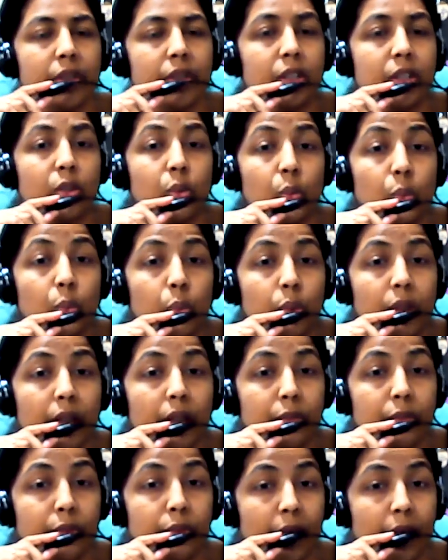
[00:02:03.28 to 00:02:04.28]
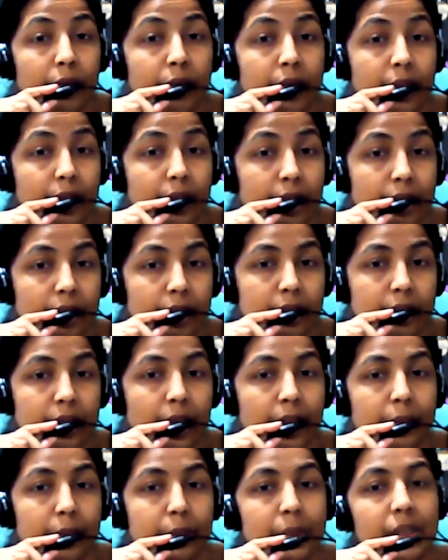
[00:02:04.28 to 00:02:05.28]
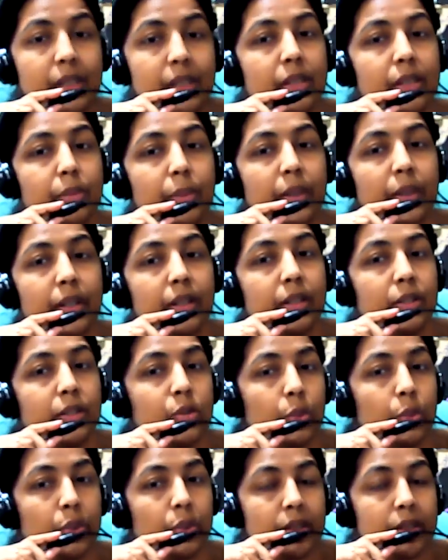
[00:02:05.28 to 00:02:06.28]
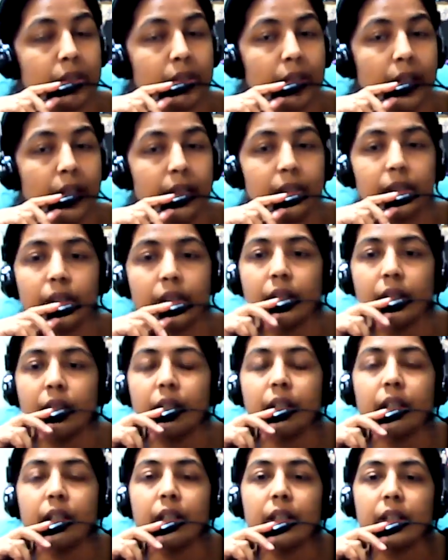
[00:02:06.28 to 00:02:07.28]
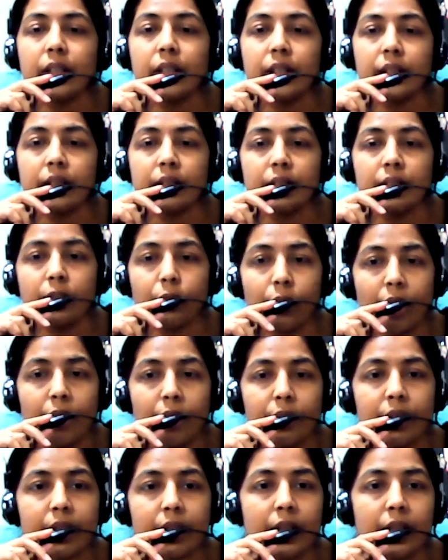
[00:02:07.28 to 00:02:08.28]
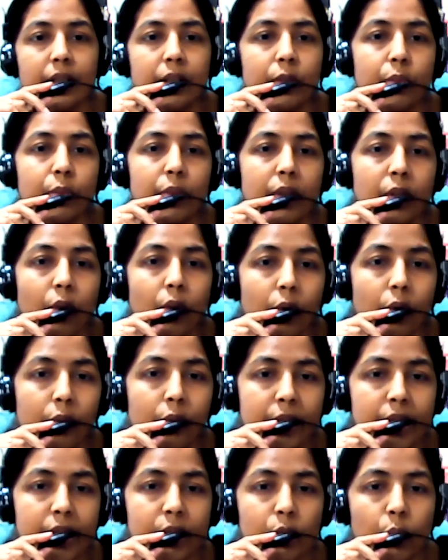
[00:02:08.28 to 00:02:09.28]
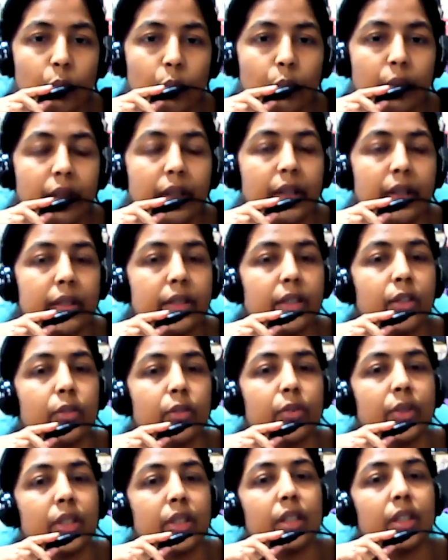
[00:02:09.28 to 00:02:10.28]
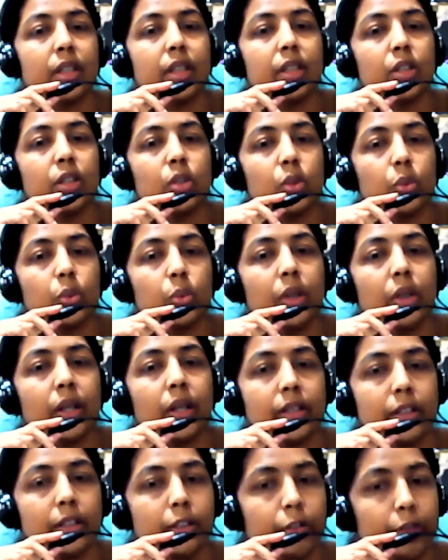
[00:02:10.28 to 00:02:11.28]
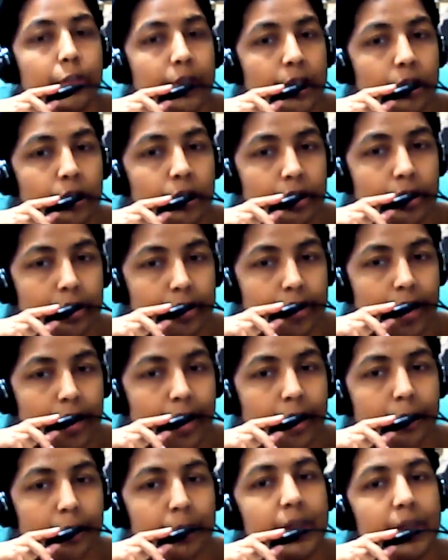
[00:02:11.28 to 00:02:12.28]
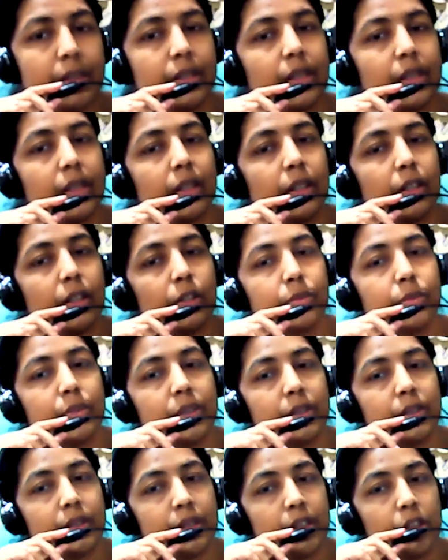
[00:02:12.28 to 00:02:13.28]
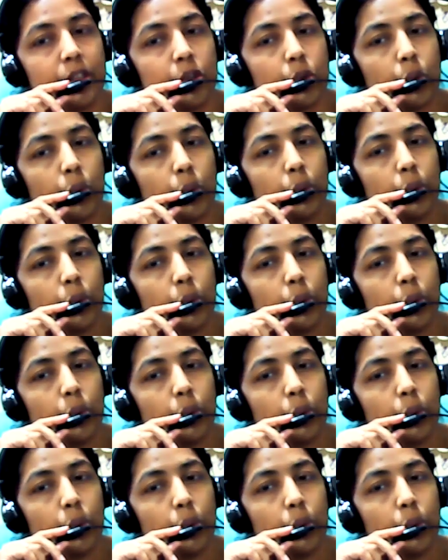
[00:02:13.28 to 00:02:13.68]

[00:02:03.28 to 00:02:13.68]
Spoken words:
with the two flower color, that means when you see that the flower color were always correlated with the two other features. That means the color of the seeds